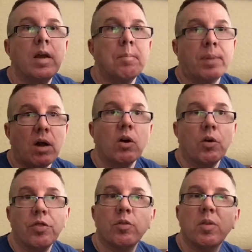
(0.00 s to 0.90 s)
But I'll go
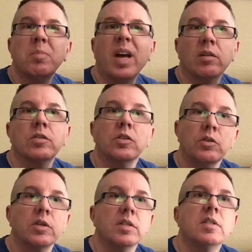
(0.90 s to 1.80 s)
through them now so you
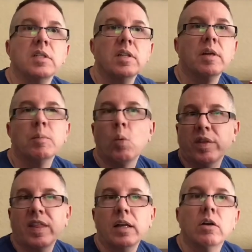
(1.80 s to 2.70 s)
can see them and
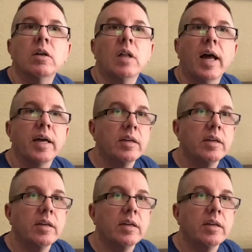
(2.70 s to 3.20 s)
what they look like.